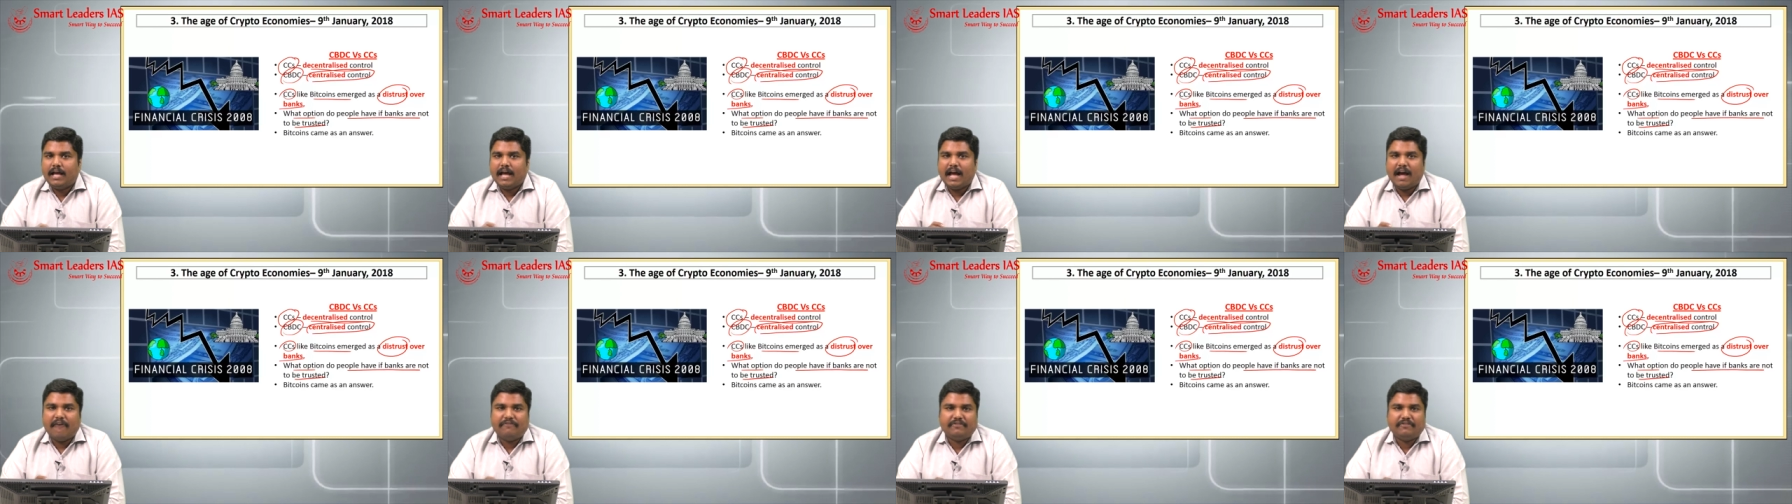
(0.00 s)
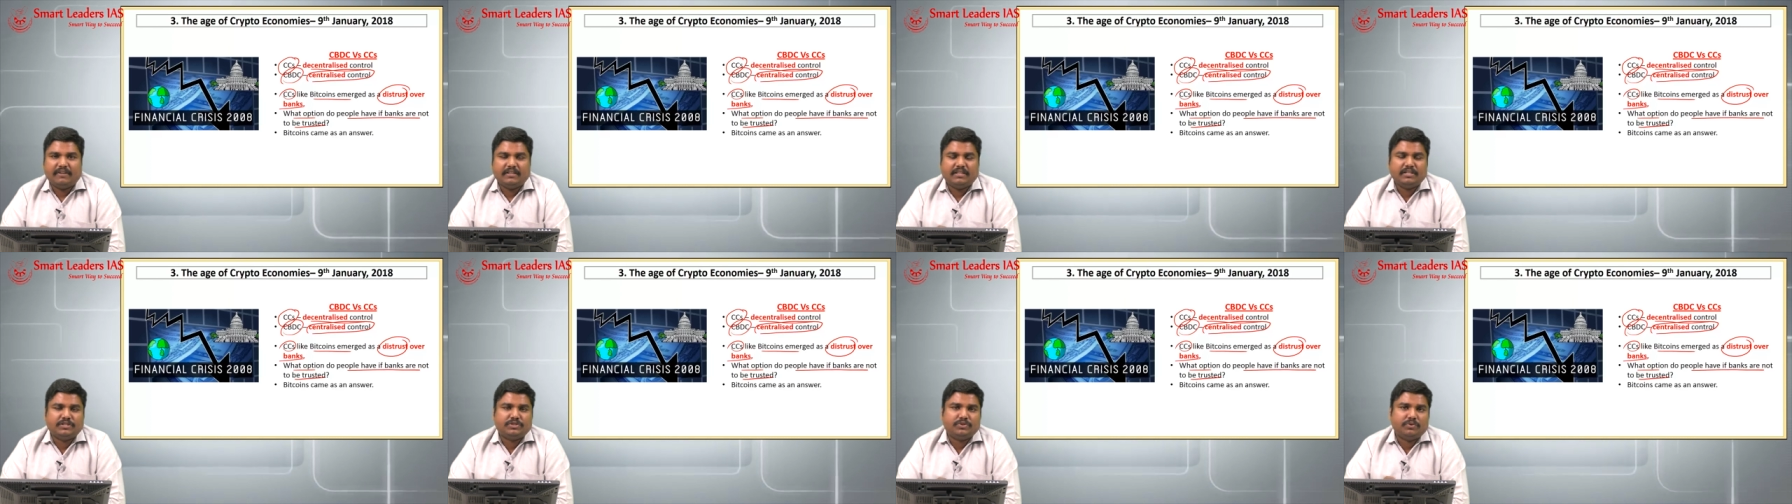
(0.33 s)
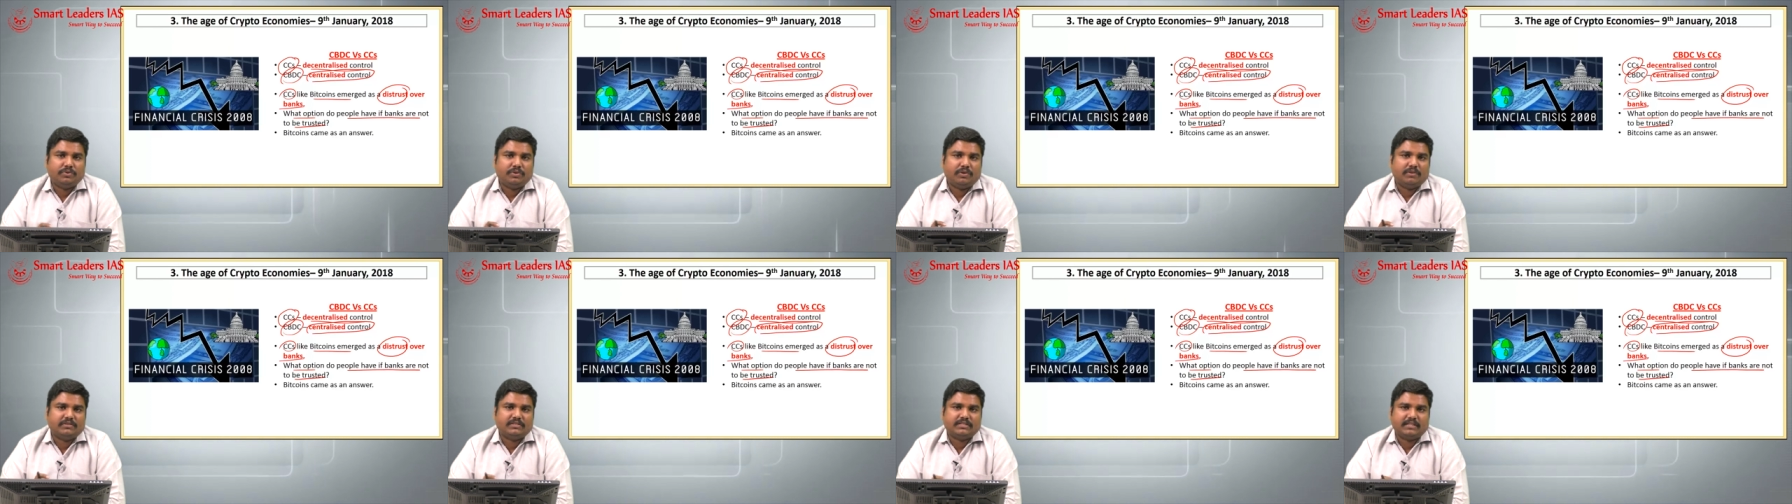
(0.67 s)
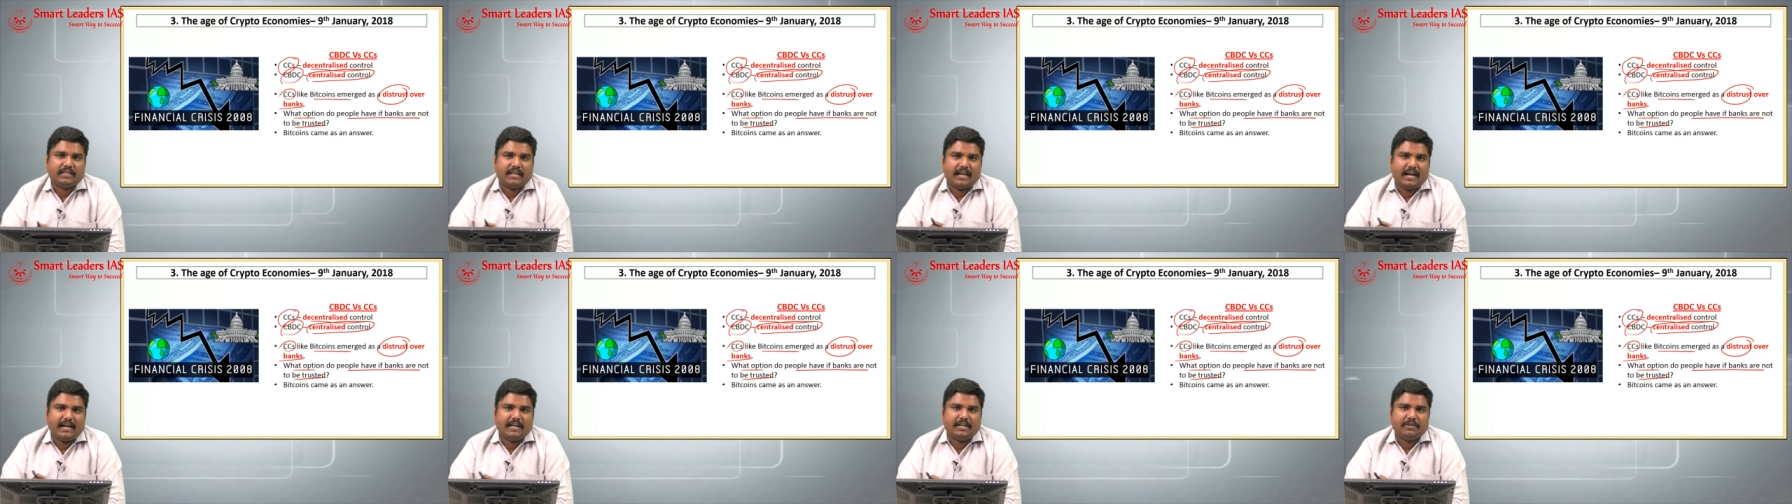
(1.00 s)
After this
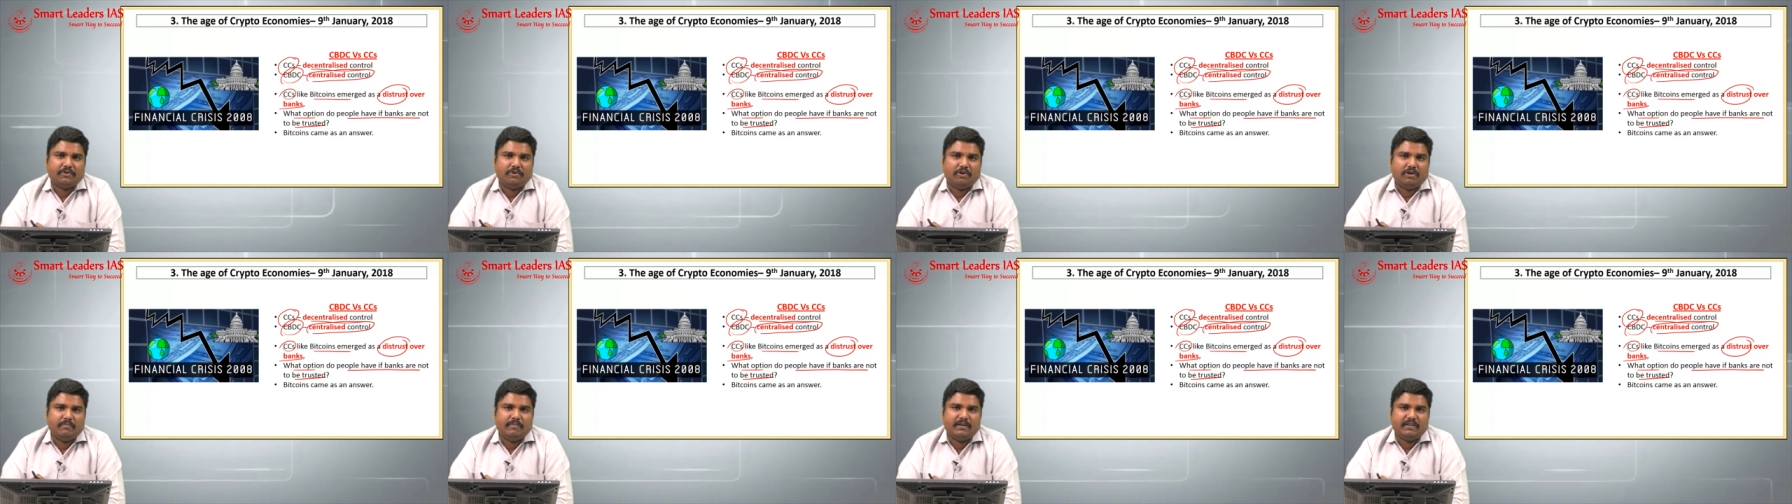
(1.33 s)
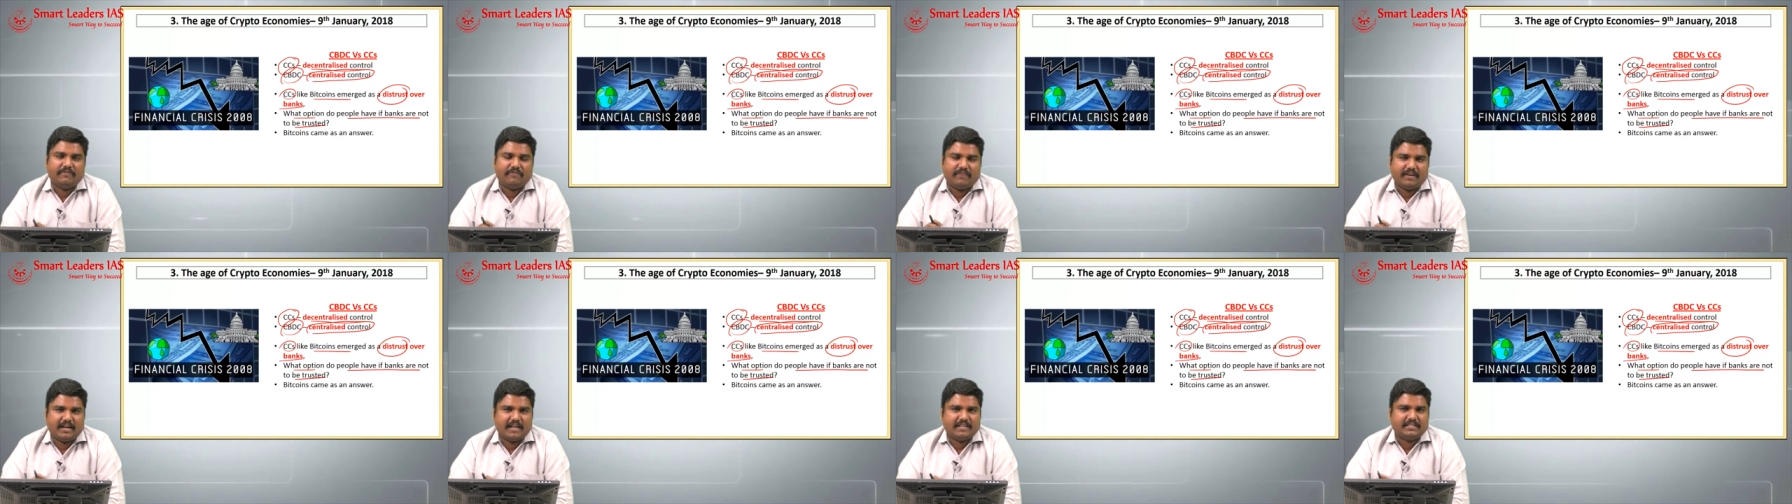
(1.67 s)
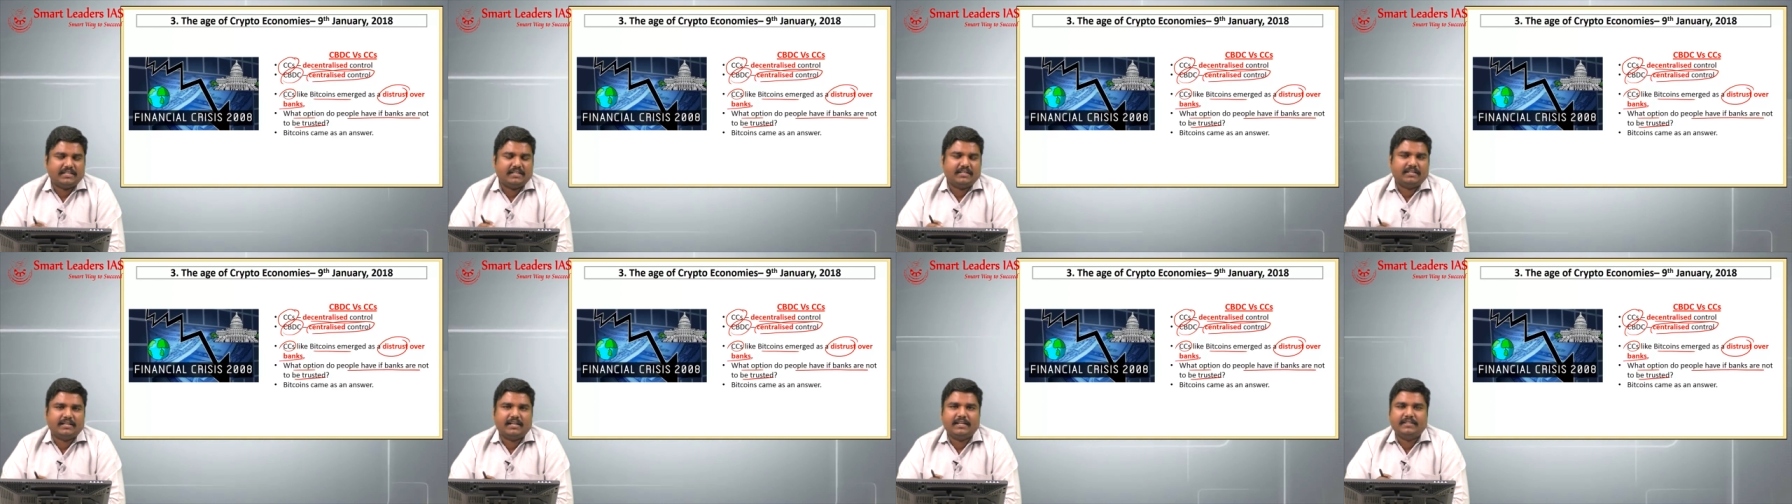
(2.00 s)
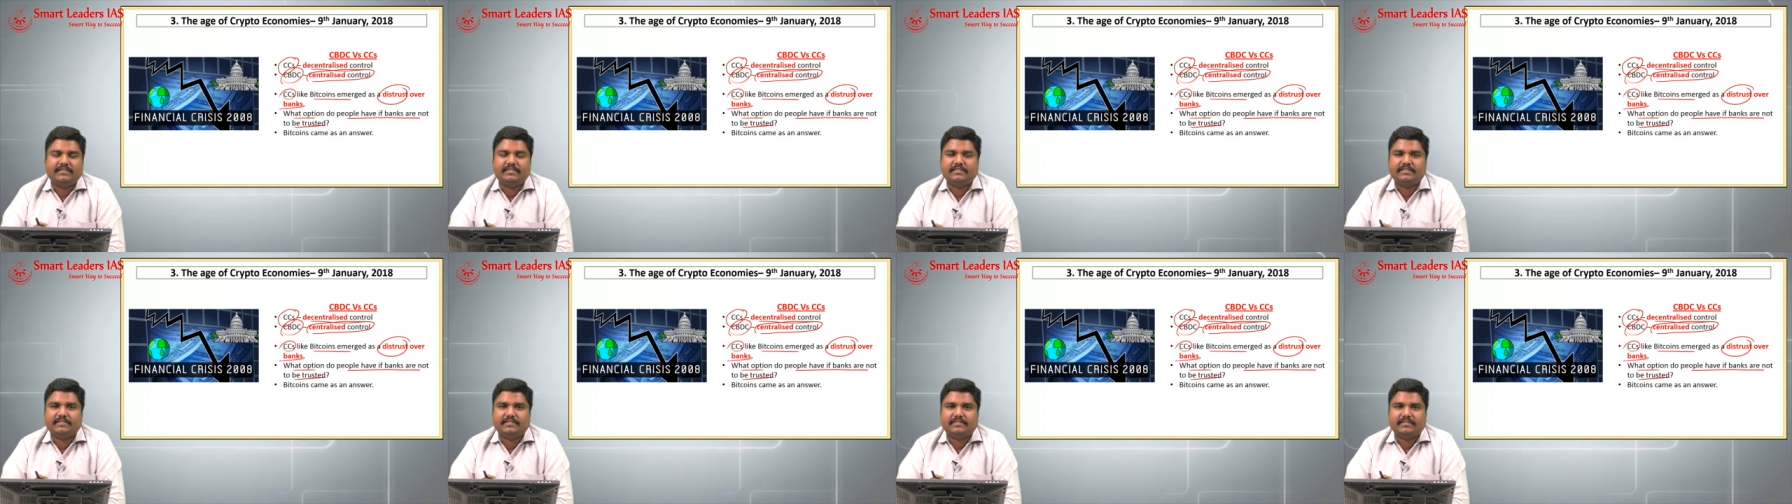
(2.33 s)
2008 global financial
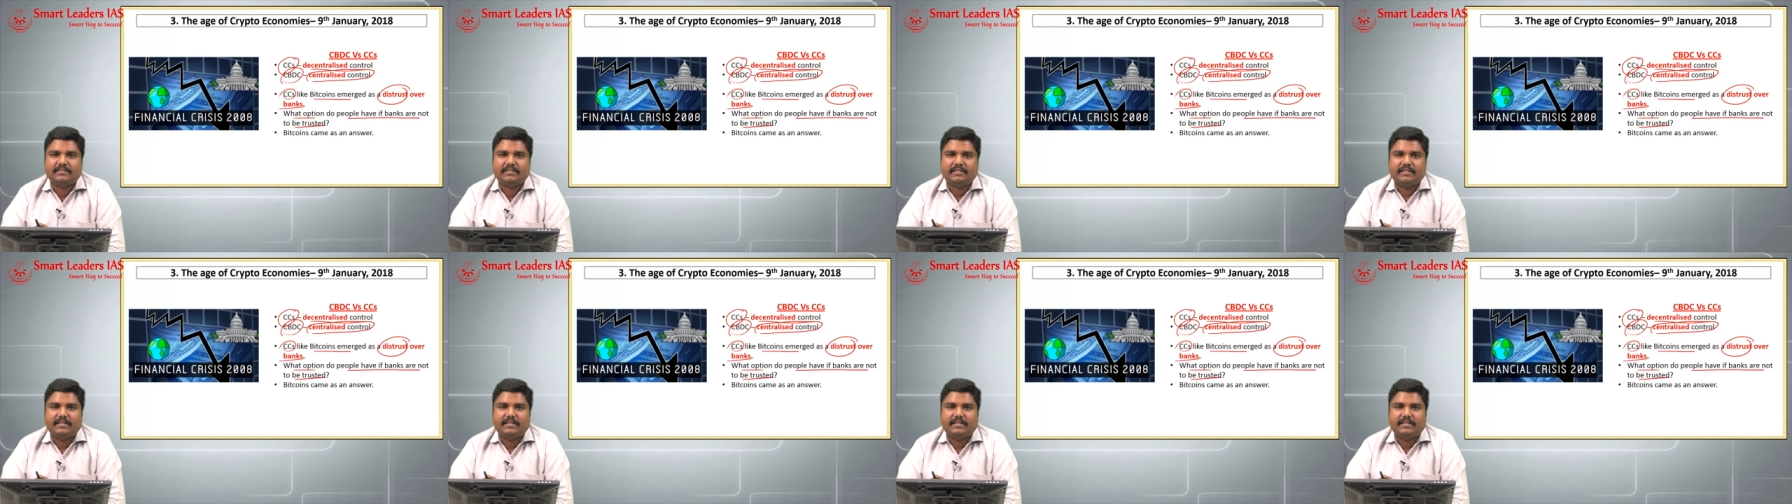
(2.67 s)
crisis,